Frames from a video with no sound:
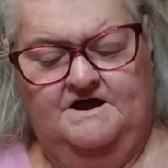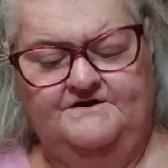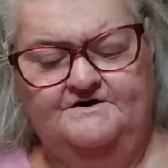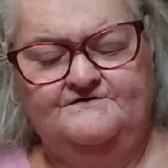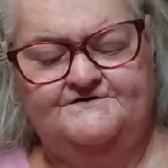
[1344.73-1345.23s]
I
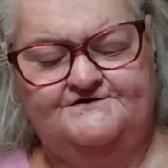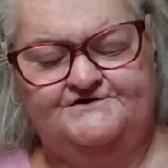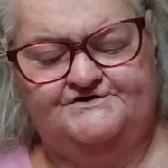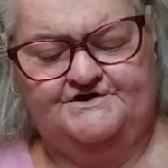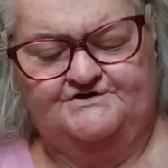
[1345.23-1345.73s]
know this is
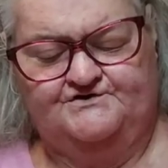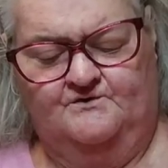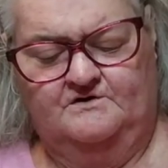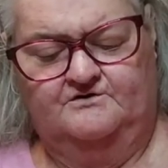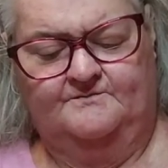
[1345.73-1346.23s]
just a
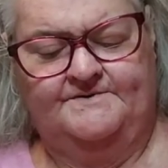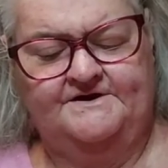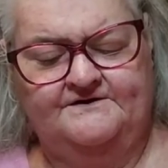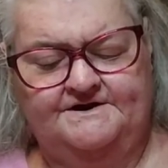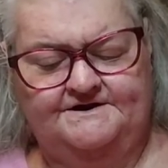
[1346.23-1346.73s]
short little
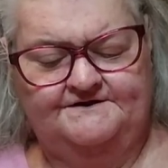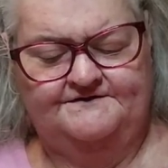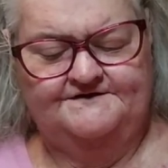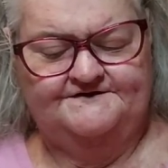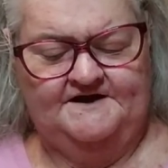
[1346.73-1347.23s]
period,
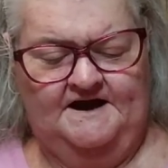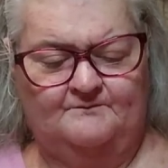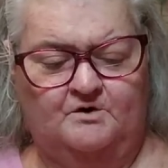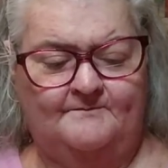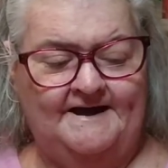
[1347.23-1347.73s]
and this
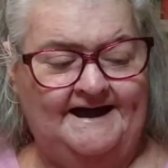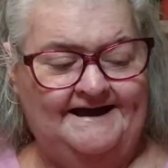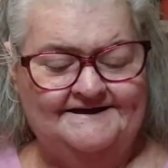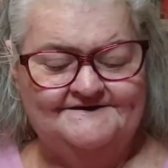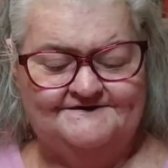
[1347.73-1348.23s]
time will
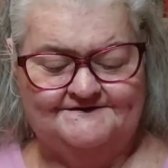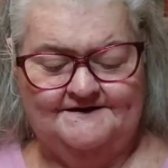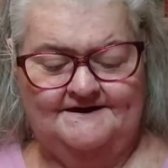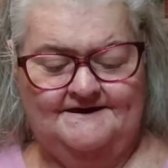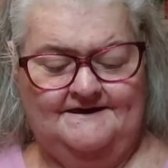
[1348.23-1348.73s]
pass,
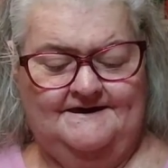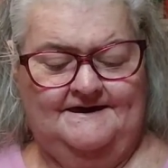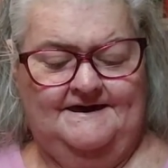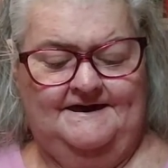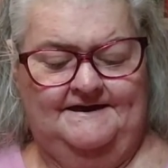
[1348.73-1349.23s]

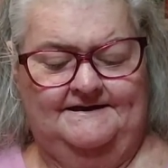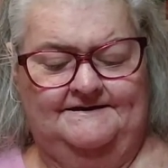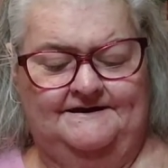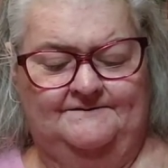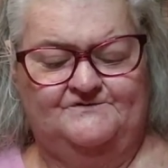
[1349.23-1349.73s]

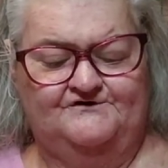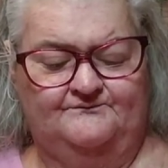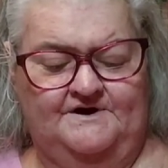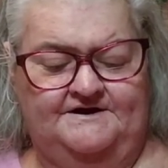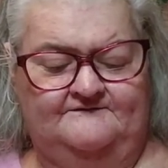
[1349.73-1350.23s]
and I'm just
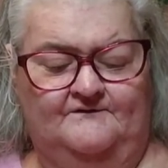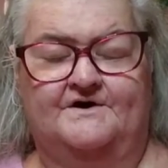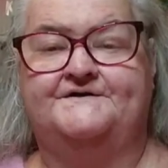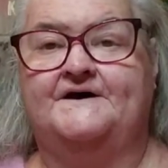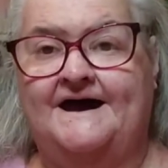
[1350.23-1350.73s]
ready
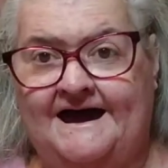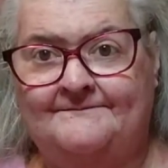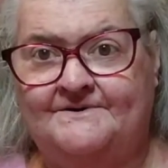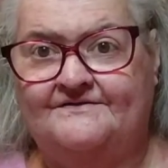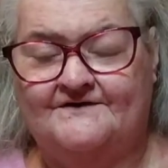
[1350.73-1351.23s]
for it to
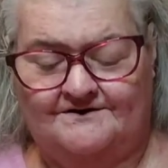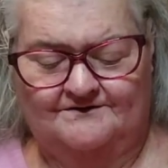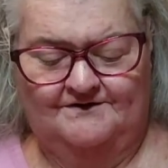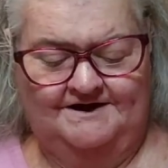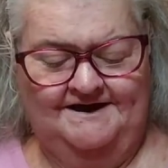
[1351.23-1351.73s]
happen,
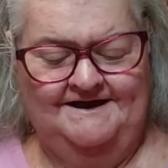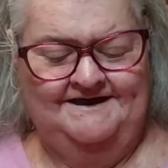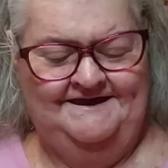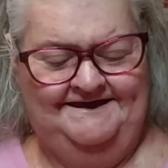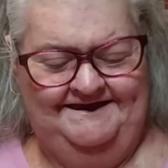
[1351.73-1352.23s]
though,
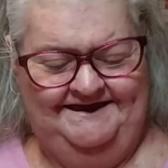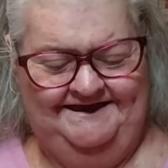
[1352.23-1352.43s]
okay?